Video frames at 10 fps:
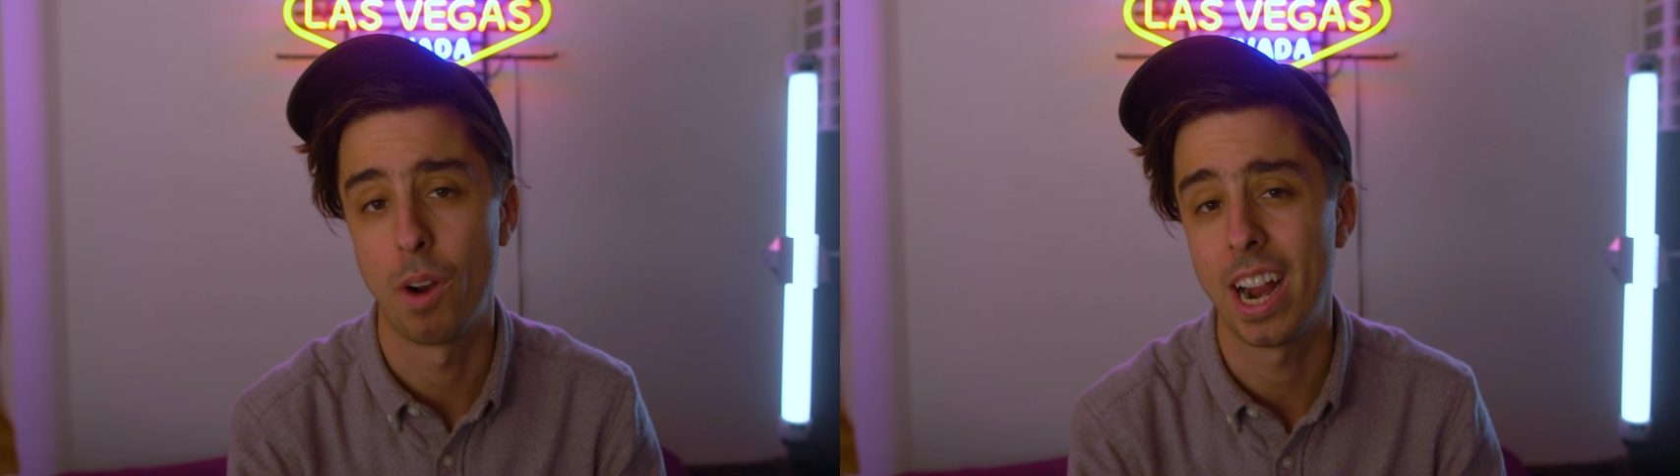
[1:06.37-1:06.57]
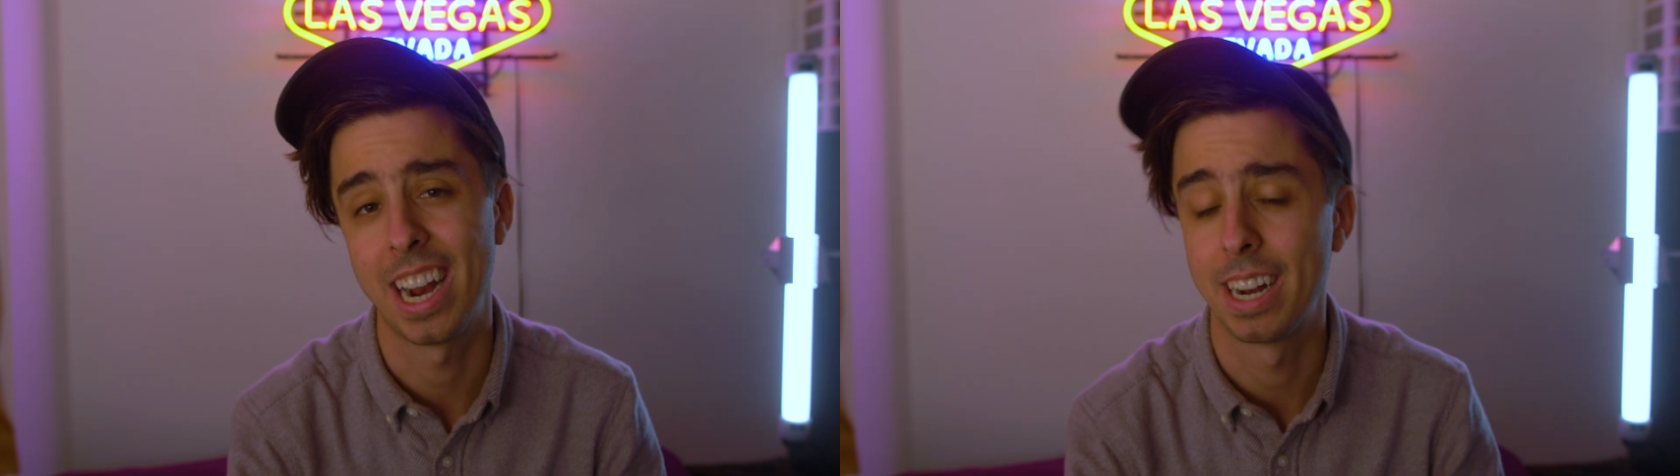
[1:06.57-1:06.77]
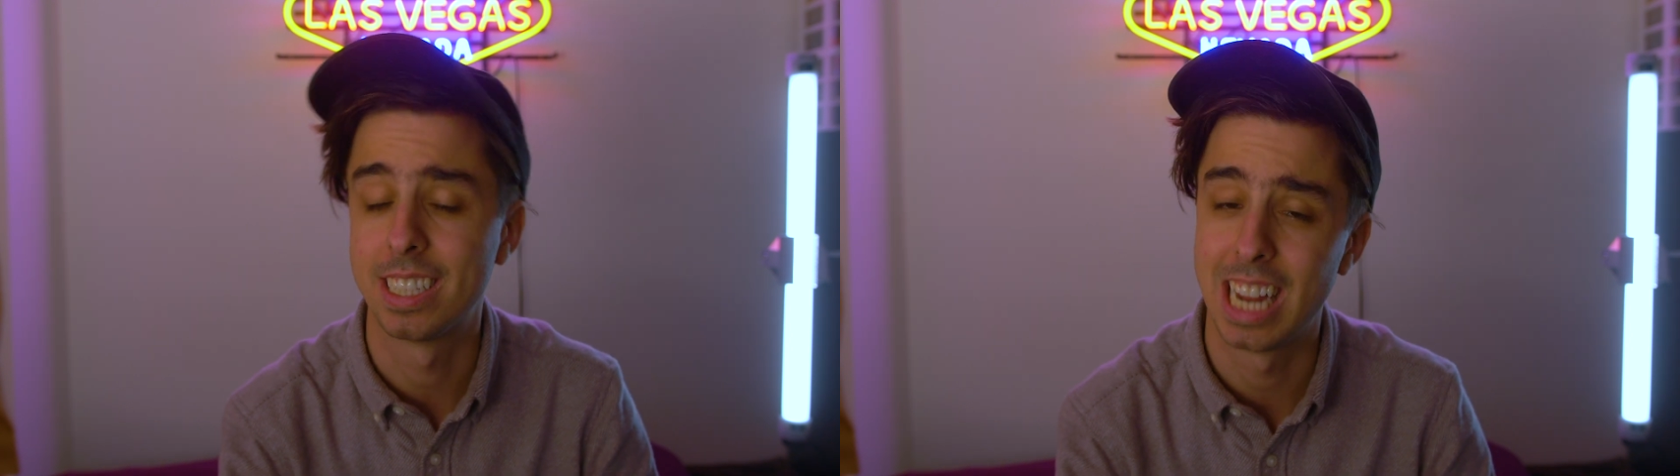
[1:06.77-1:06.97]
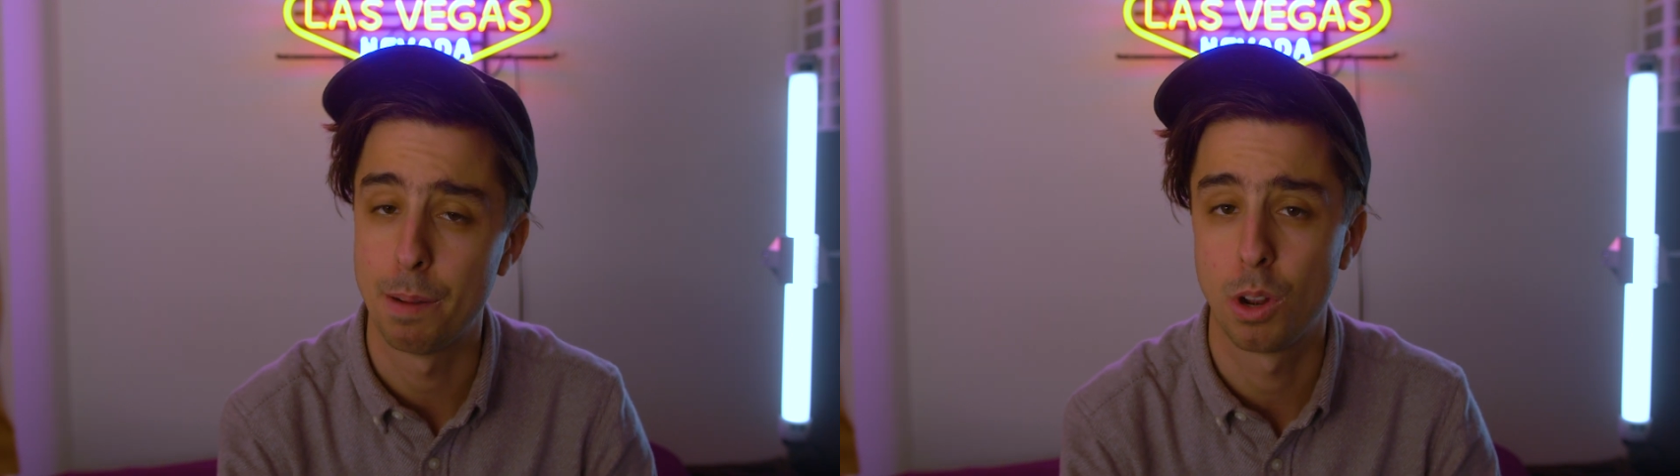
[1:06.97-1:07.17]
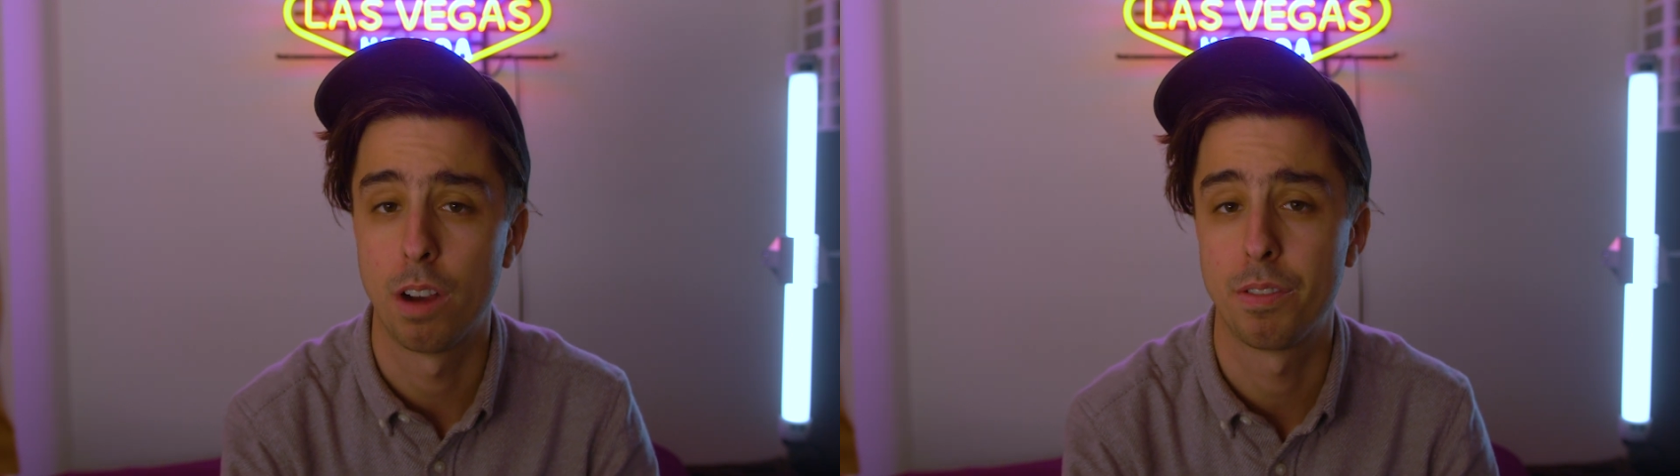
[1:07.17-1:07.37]
right and it
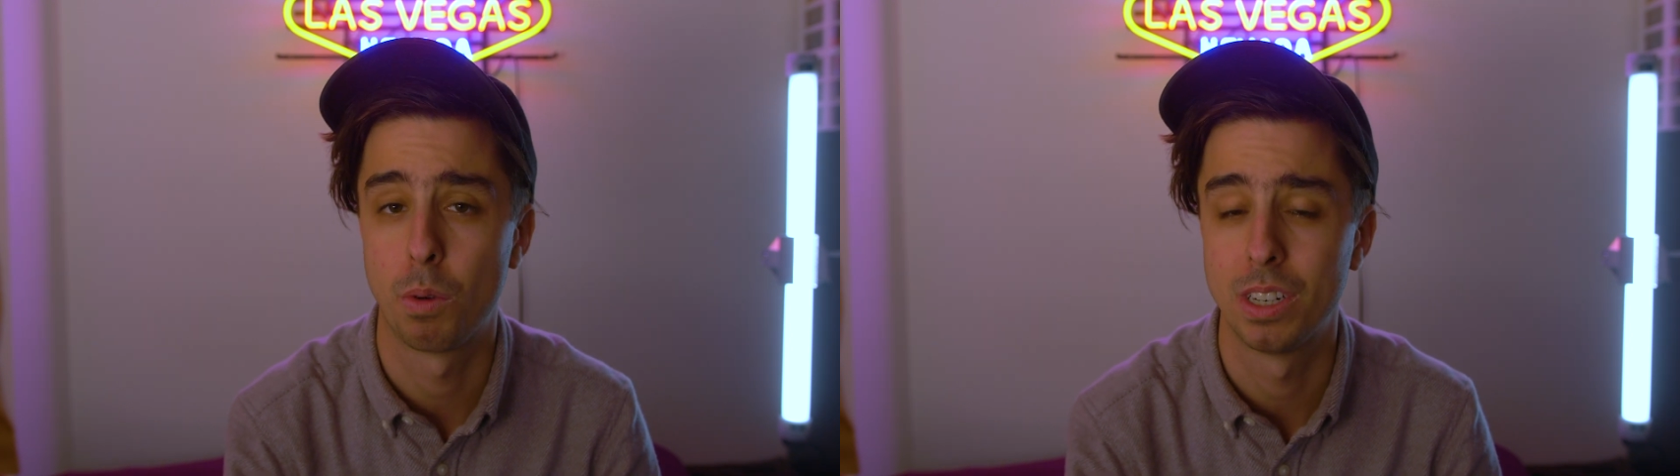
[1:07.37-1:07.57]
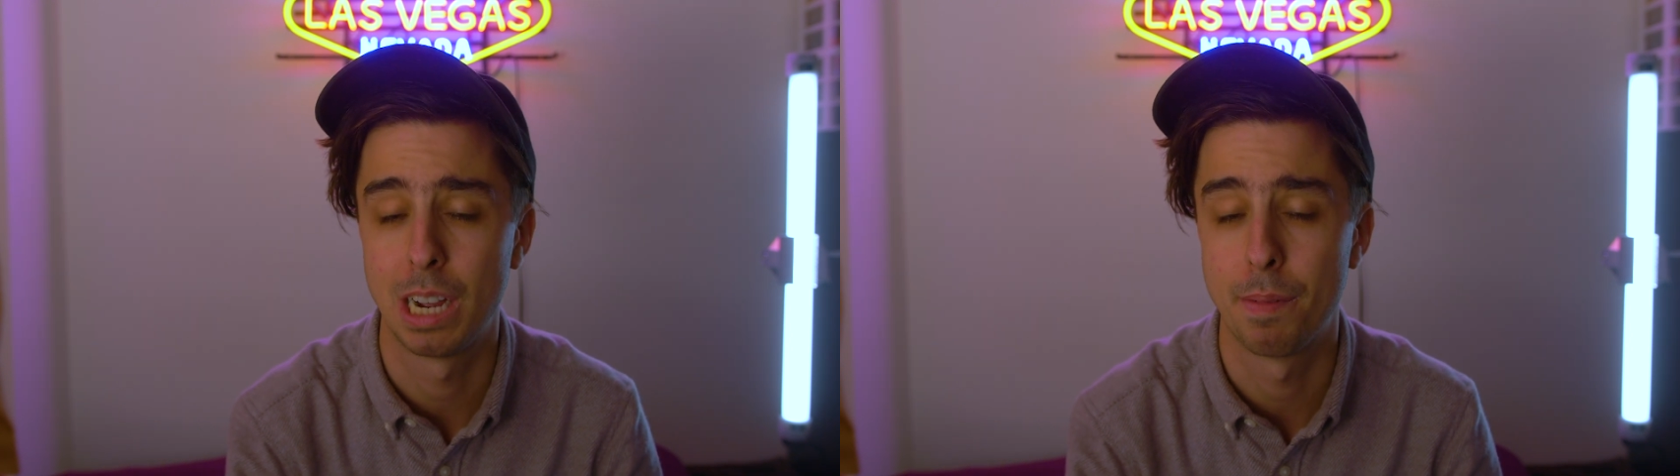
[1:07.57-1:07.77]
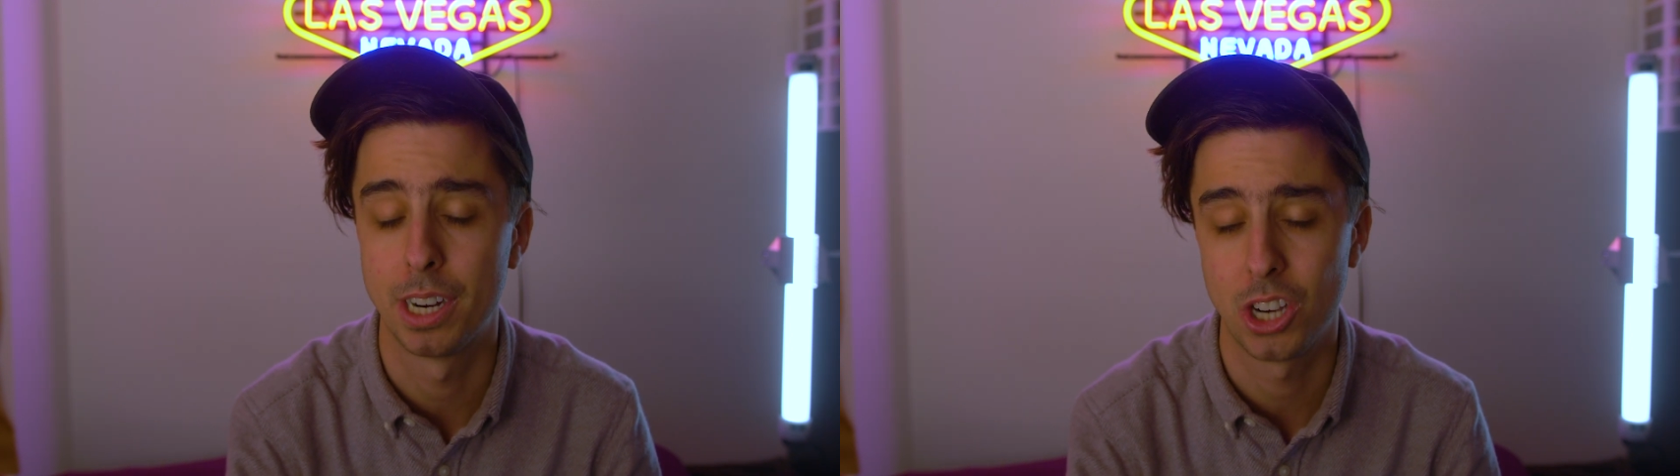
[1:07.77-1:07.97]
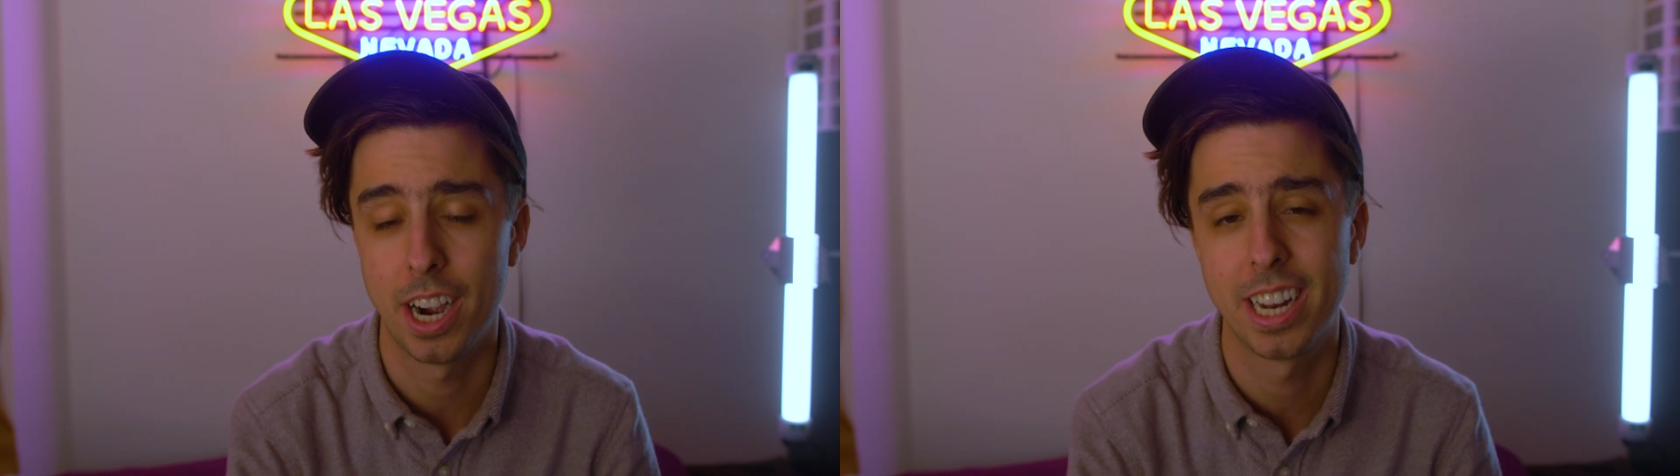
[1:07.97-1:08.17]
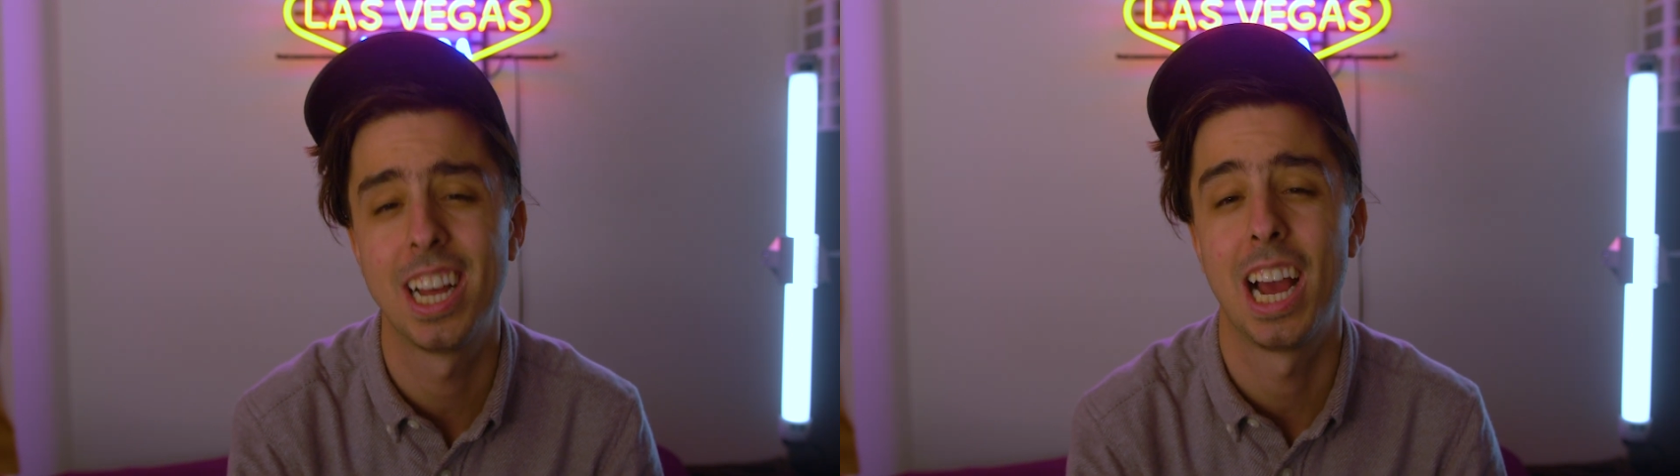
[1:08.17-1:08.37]
snapped off the one time I
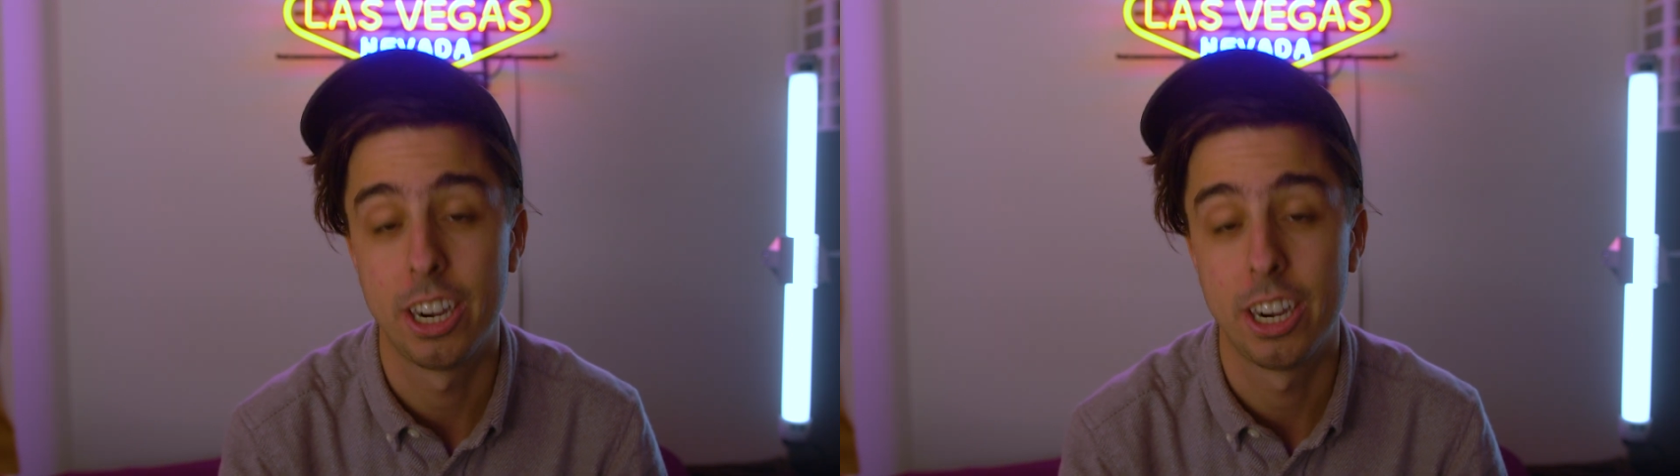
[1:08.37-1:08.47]
tried it.